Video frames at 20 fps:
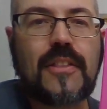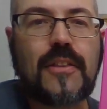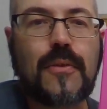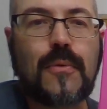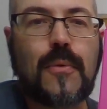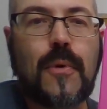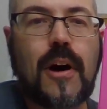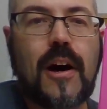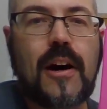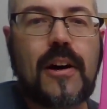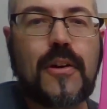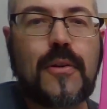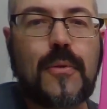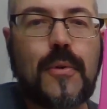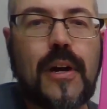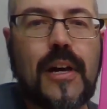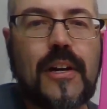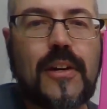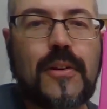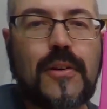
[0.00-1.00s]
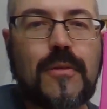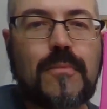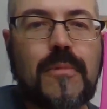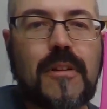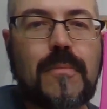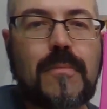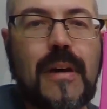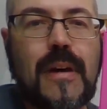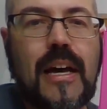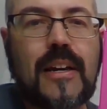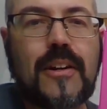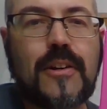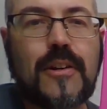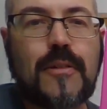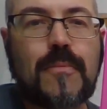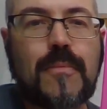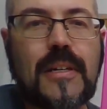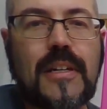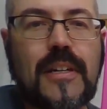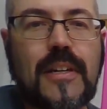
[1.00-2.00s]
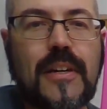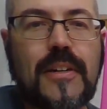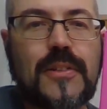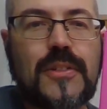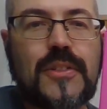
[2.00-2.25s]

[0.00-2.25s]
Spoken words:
the walkway could be better because